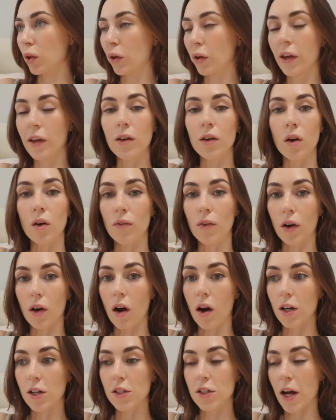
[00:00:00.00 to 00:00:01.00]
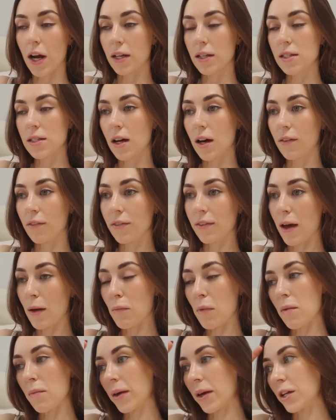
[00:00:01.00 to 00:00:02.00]
looking over contract stuff that
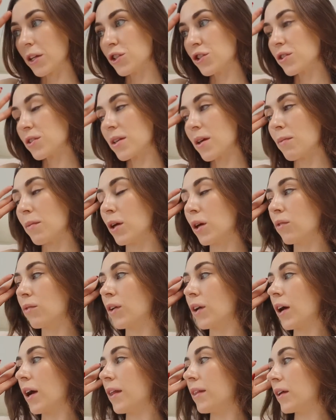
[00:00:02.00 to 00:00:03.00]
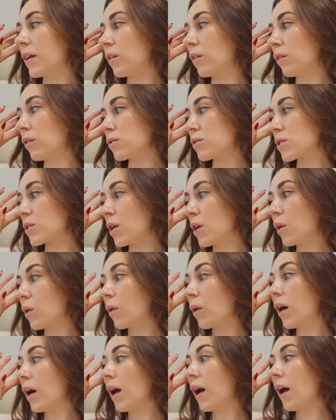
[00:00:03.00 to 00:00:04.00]
my manager sent me over, and then
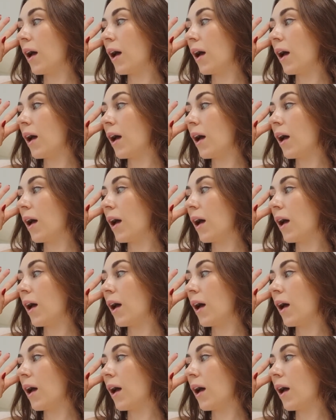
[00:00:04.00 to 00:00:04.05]
also